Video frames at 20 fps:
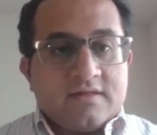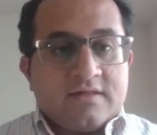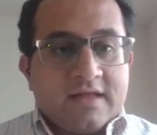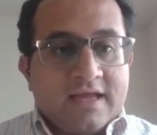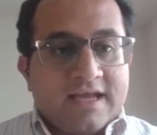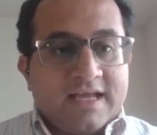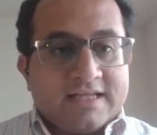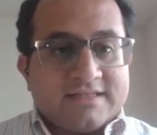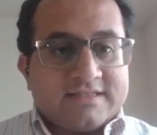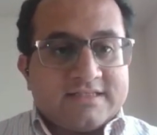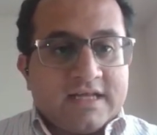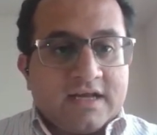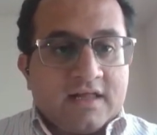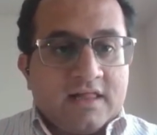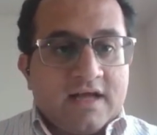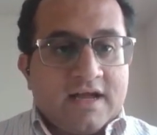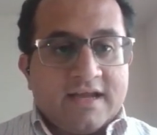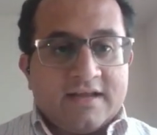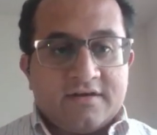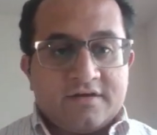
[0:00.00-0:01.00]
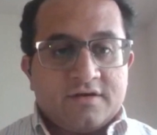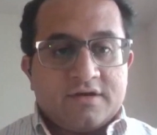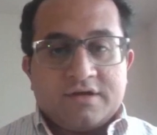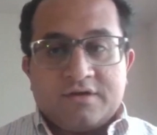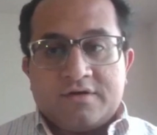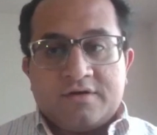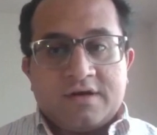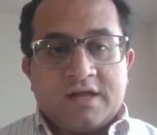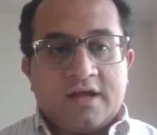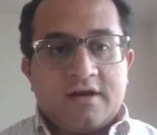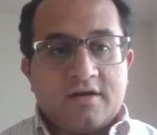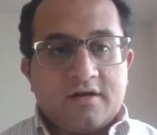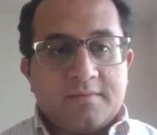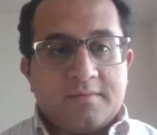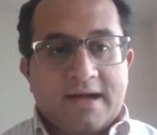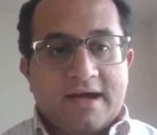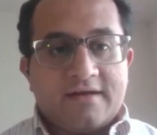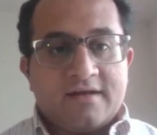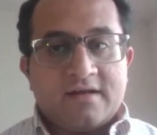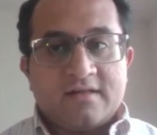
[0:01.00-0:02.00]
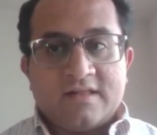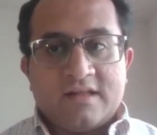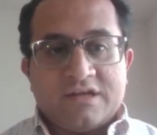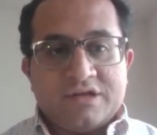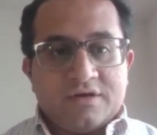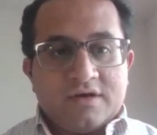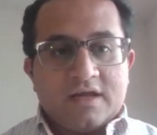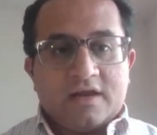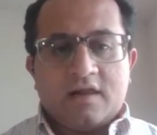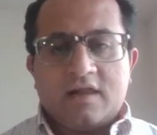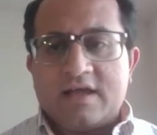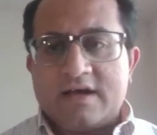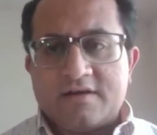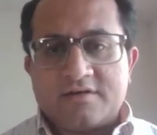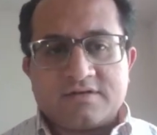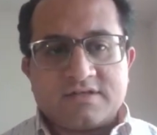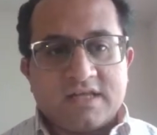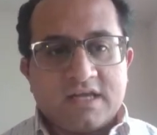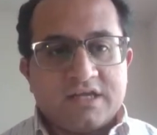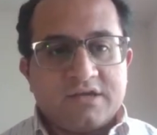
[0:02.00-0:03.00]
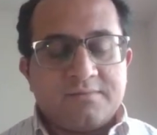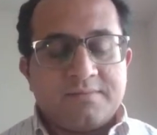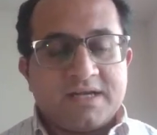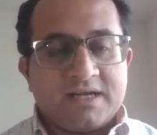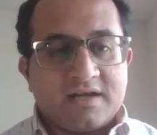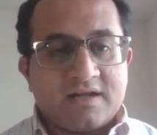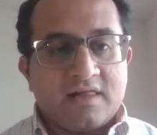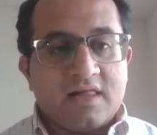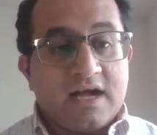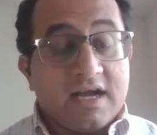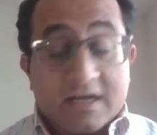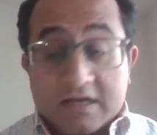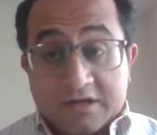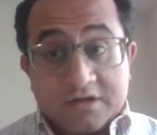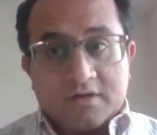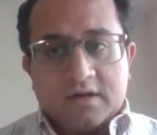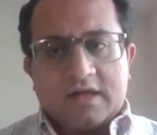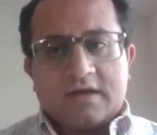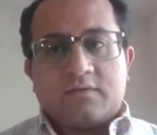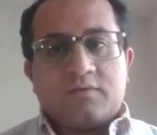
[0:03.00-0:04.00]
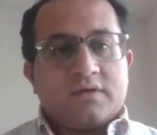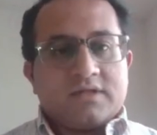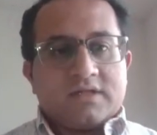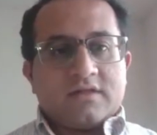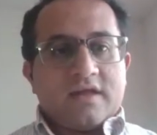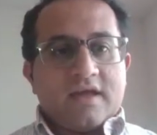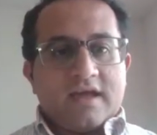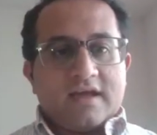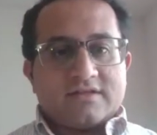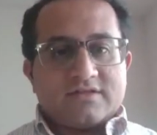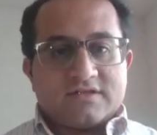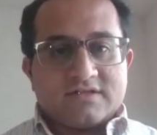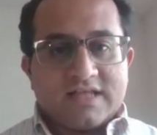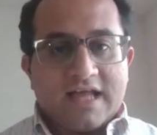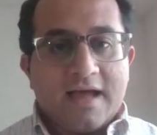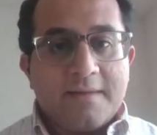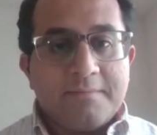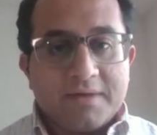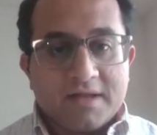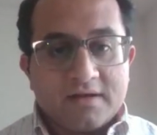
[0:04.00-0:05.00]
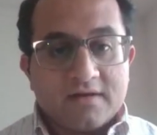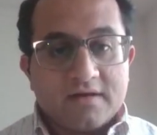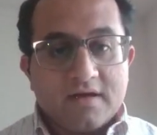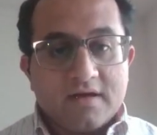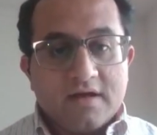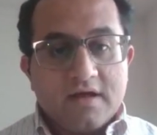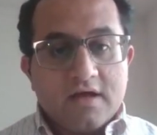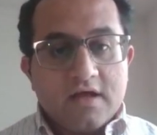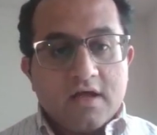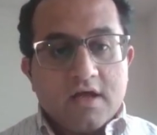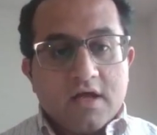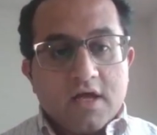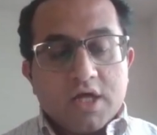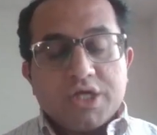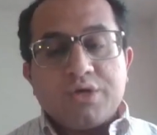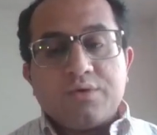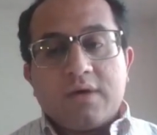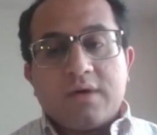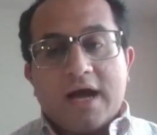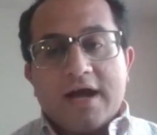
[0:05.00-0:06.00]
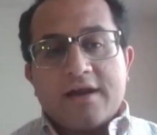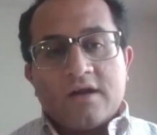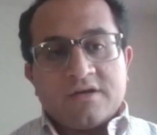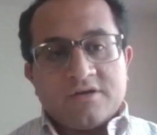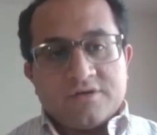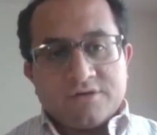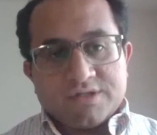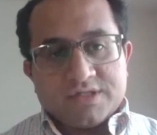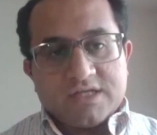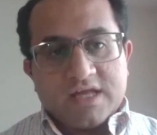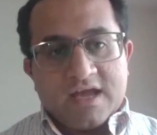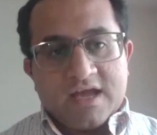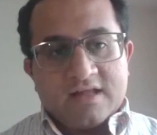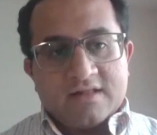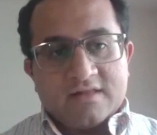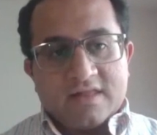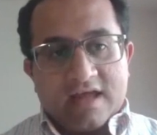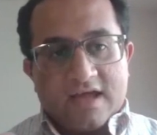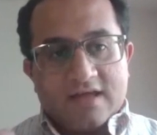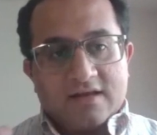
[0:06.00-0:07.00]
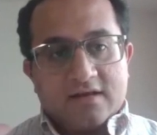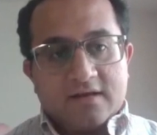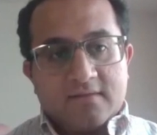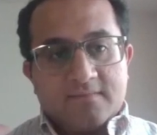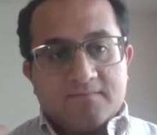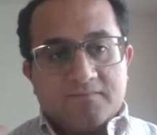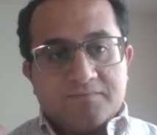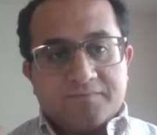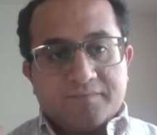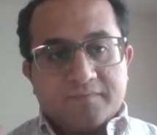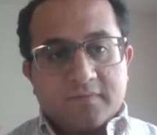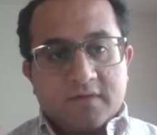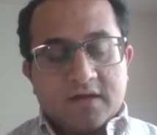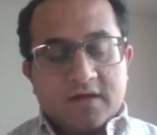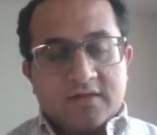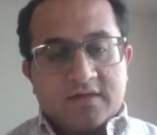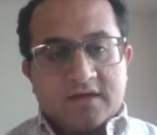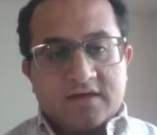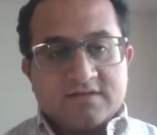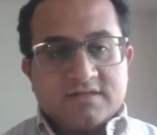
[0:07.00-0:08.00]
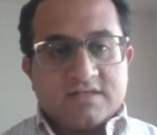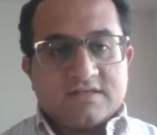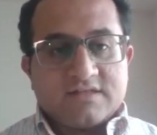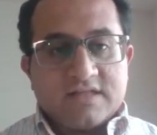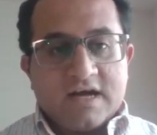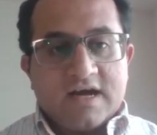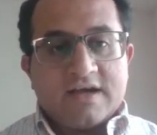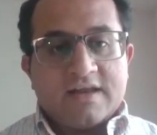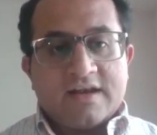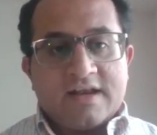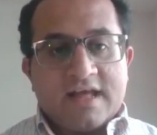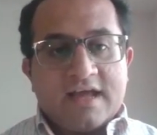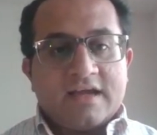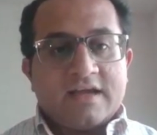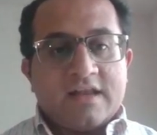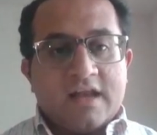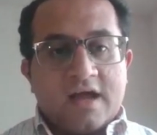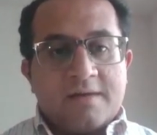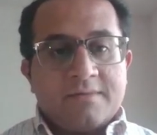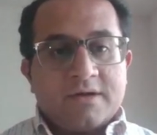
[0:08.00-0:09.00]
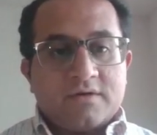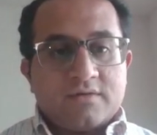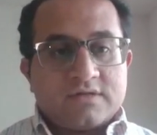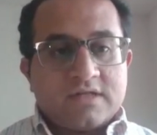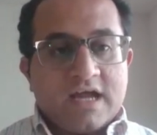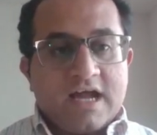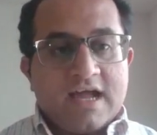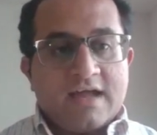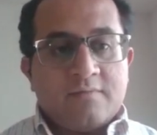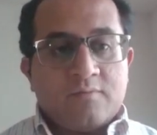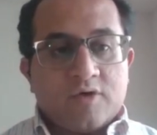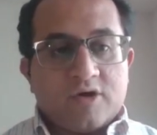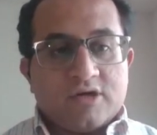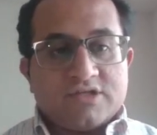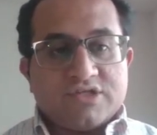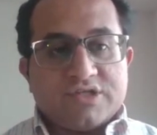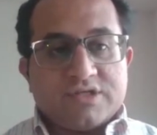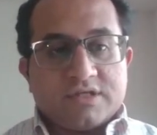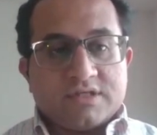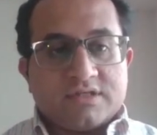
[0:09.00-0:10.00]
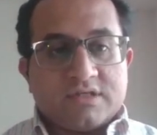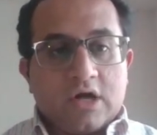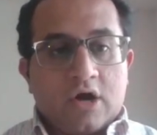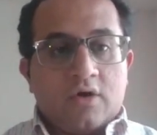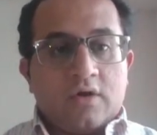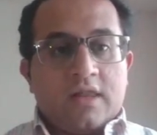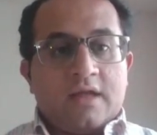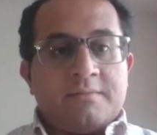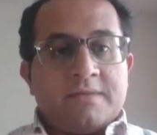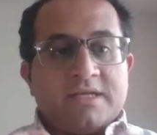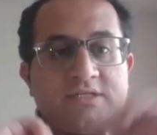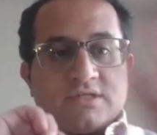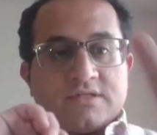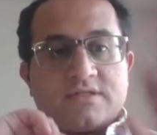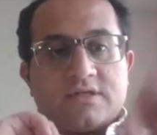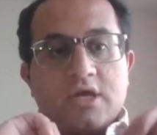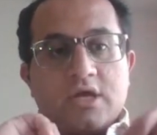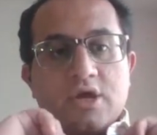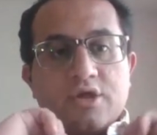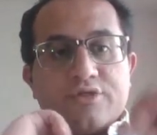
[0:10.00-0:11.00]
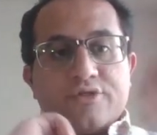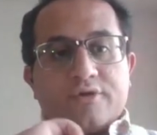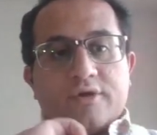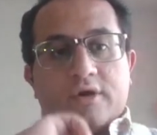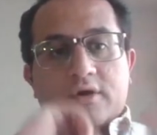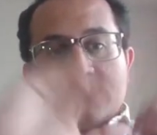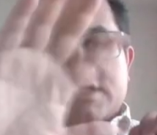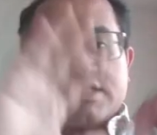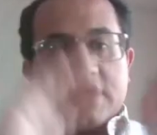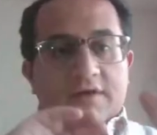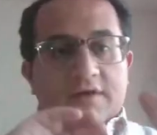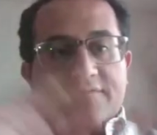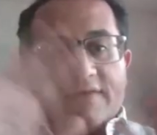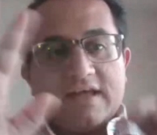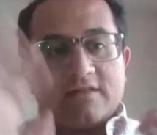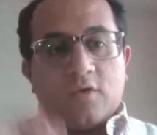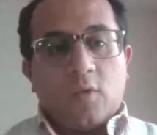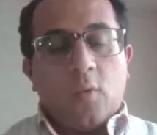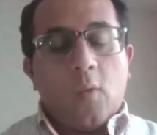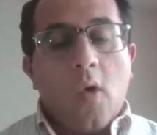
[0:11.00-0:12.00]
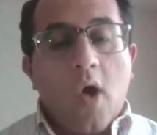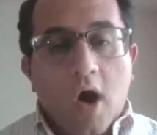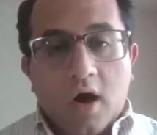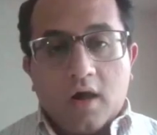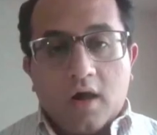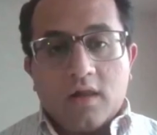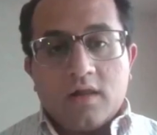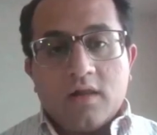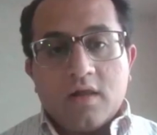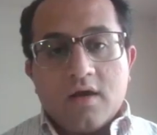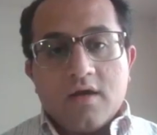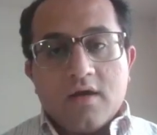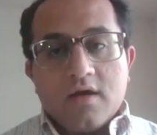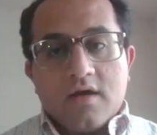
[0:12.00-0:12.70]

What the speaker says: it gets declined, or you don't hear about it, and then you get a letter saying you've been declined, and you're like, what the heck just happened? You got to understand that this is not an economical time where it's just, oh, let me just throw stuff at the wall